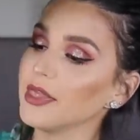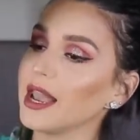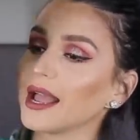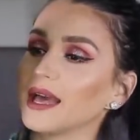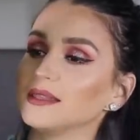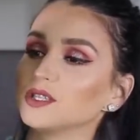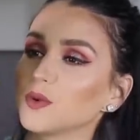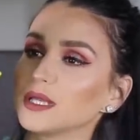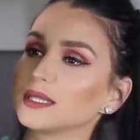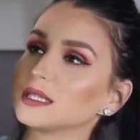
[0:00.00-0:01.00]
Then I got these
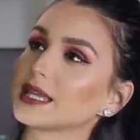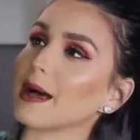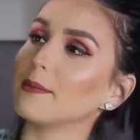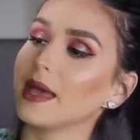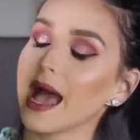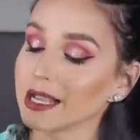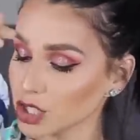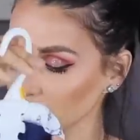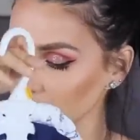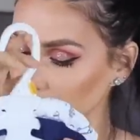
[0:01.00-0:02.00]
onesies at, ba
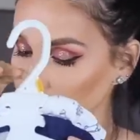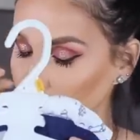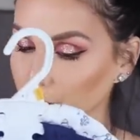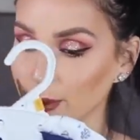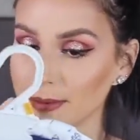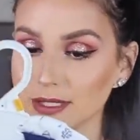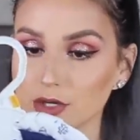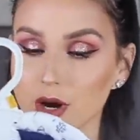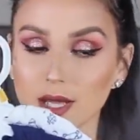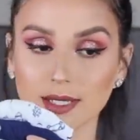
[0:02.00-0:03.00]
actually, these are for Babies
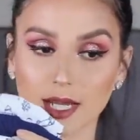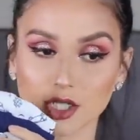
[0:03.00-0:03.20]
R Us,